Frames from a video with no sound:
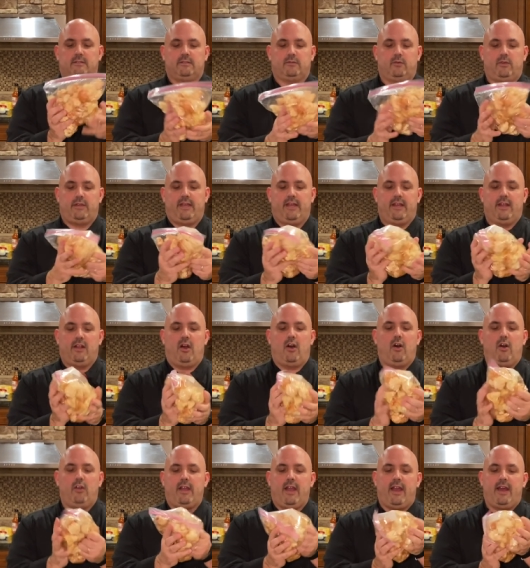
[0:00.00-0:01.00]
And get it
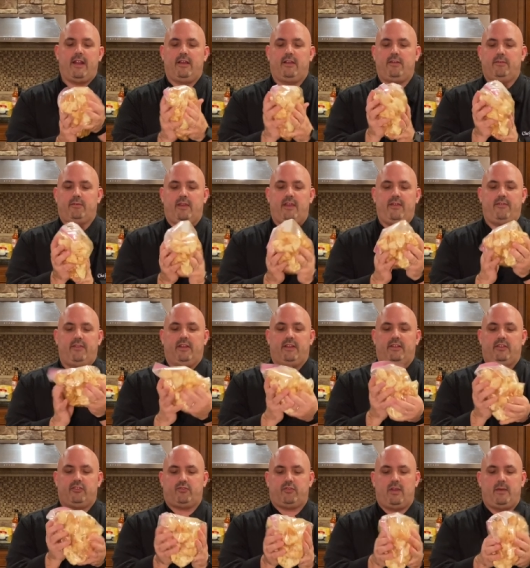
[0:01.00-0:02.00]
all kind of evenly
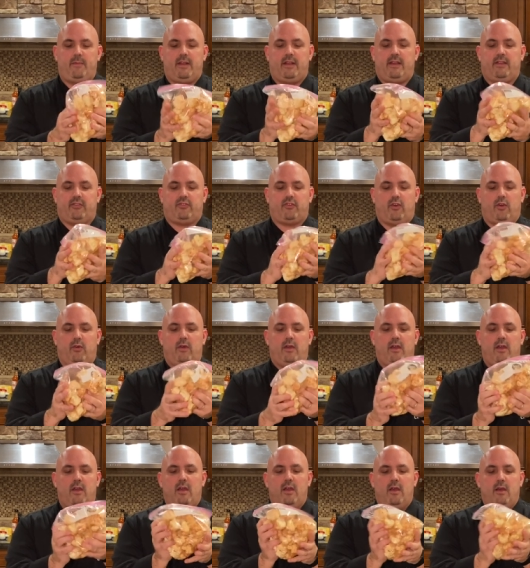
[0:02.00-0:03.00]
distributed. So
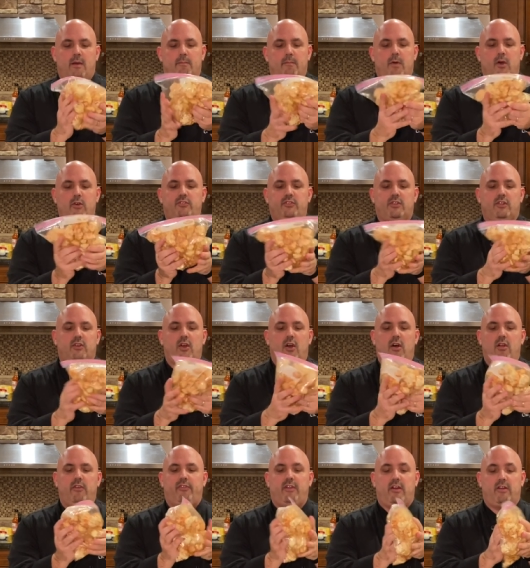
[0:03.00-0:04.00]
most of the
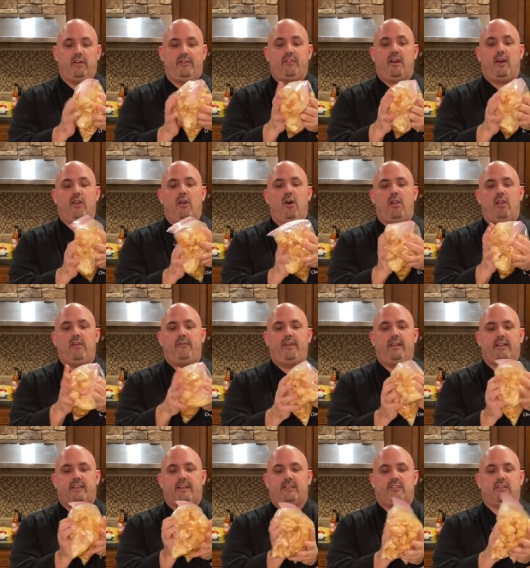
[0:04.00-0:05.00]
cauliflower, if not all of
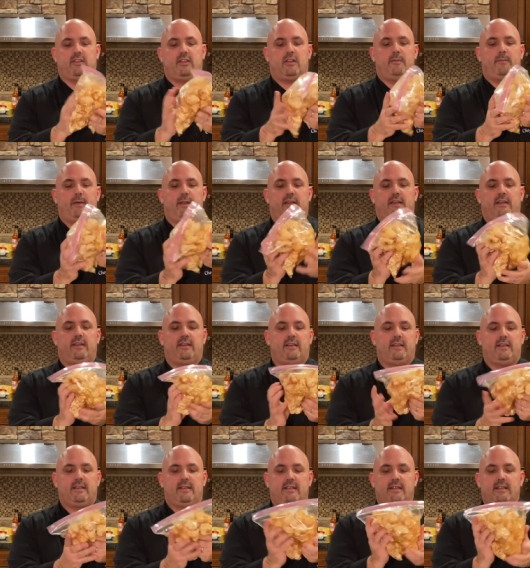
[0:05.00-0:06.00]
it, gets a little bit
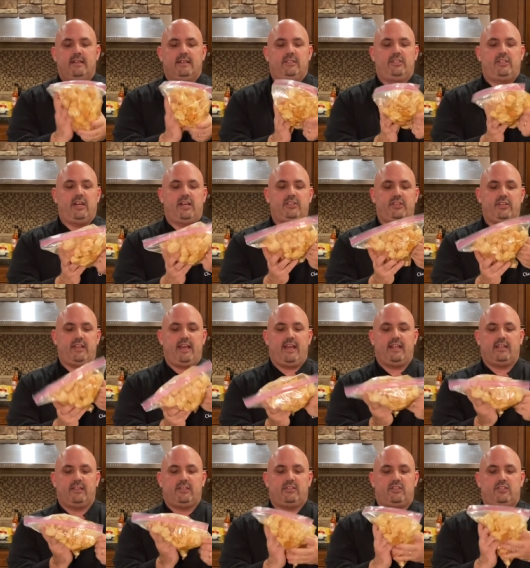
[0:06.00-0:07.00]
of touch of
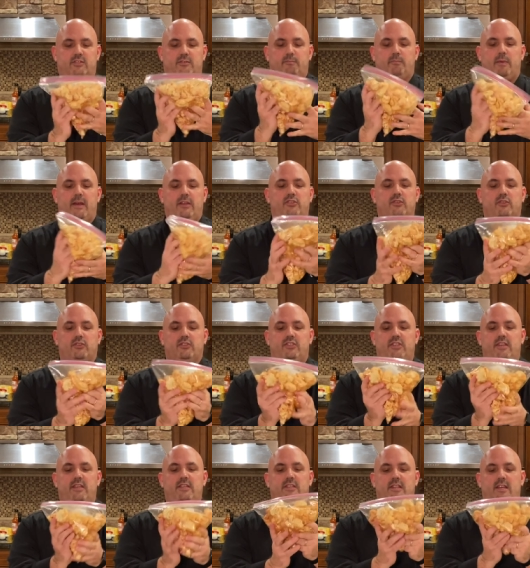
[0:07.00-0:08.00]
that special
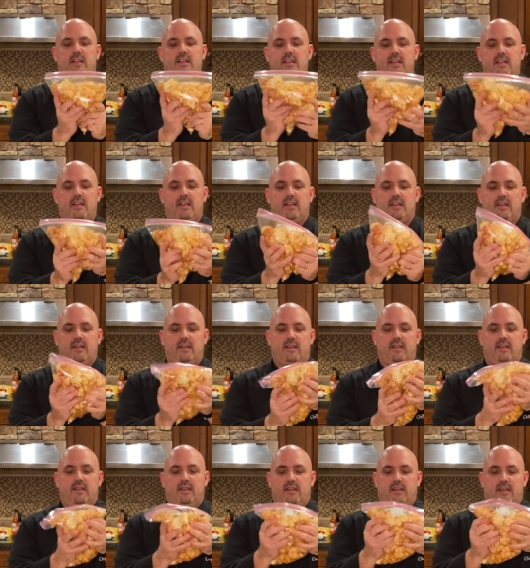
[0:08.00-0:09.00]
seasoning.
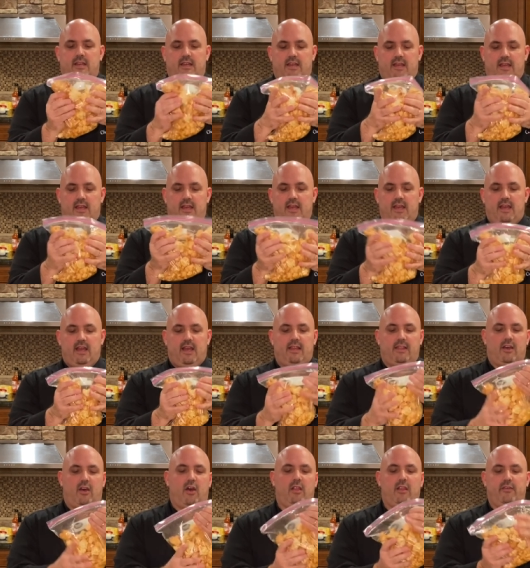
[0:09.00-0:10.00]
And
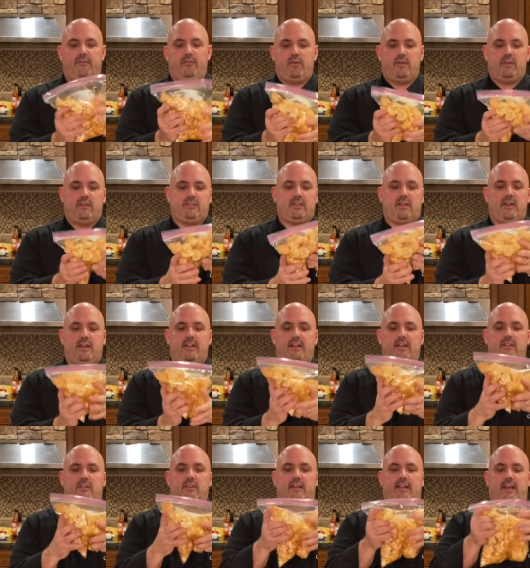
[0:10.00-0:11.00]
olive oil's on there.
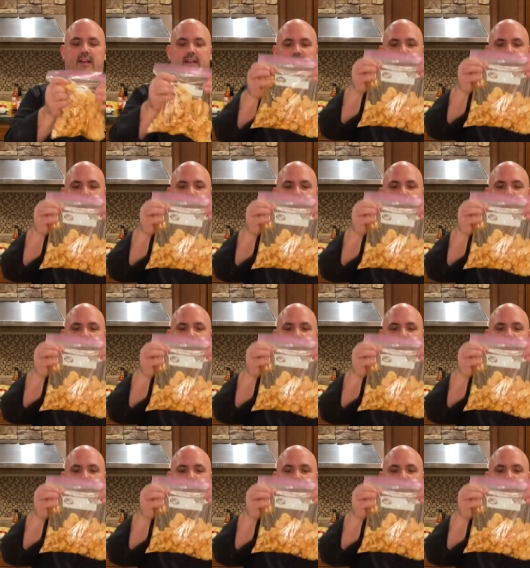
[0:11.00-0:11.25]
Look at that.